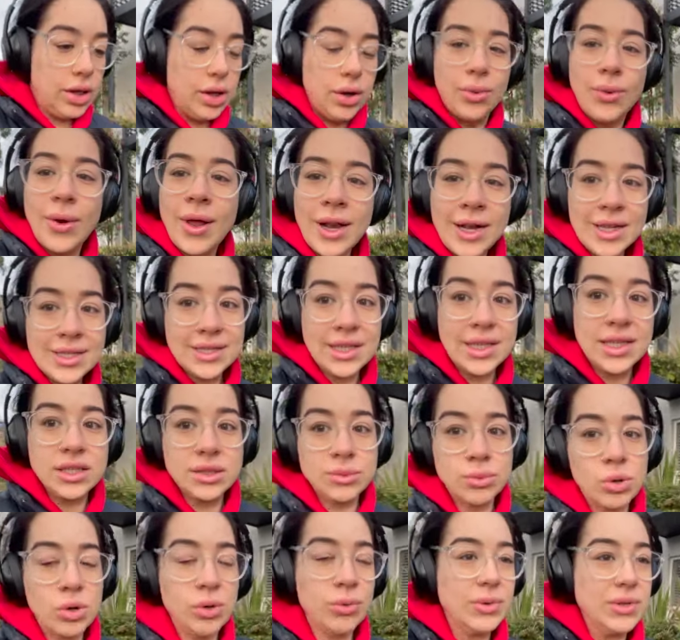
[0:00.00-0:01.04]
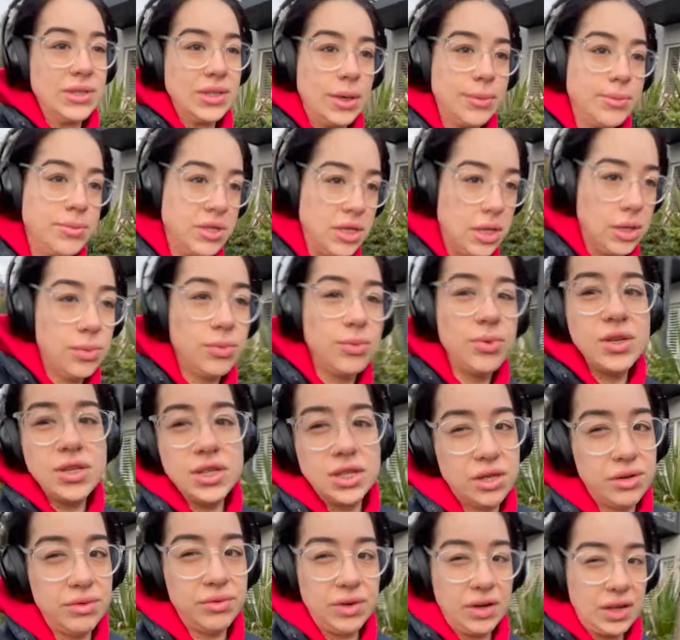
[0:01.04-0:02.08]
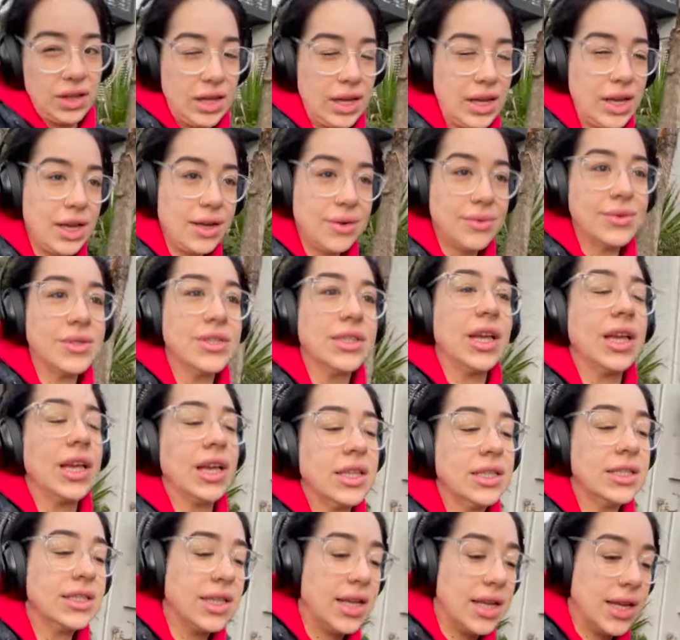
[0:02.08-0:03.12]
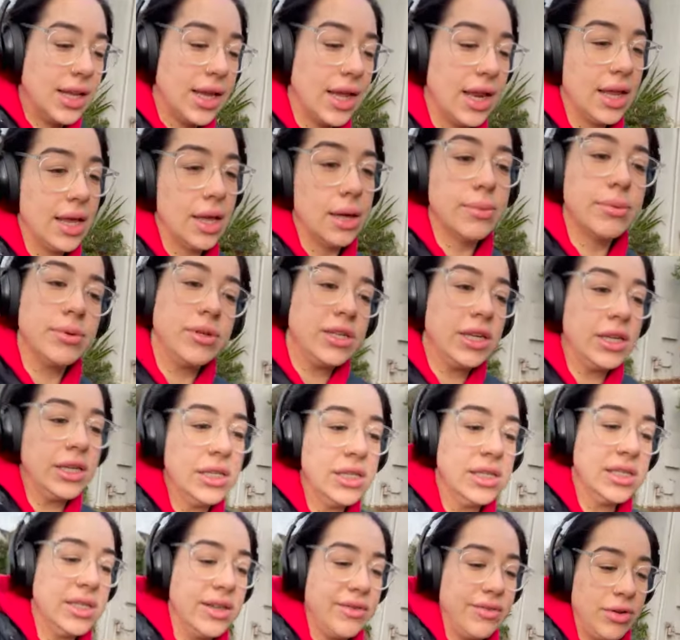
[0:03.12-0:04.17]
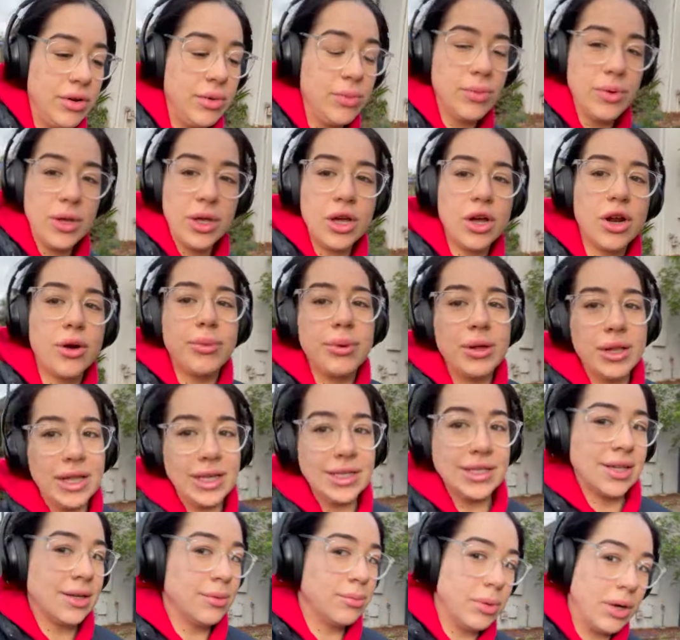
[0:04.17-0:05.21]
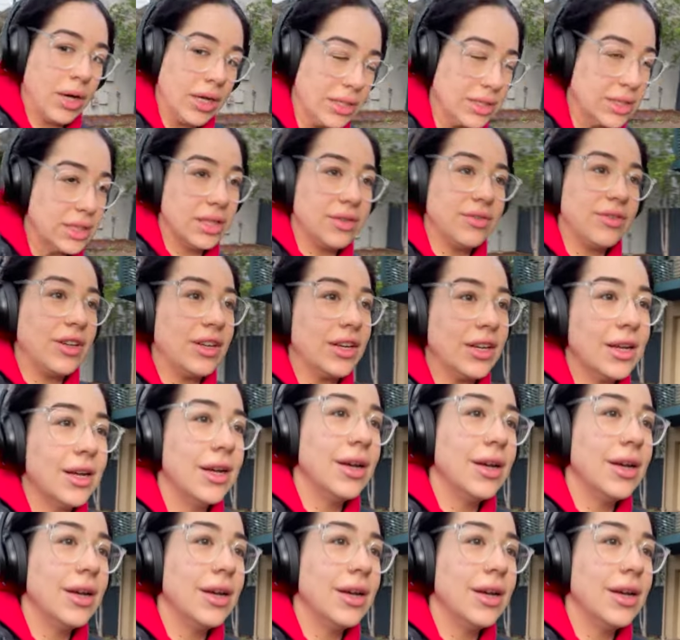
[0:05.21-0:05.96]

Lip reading: When I say this morning we slept in, we didn't really. It was like, instead of getting up at 10 to 7, we got up at like 10 past 7.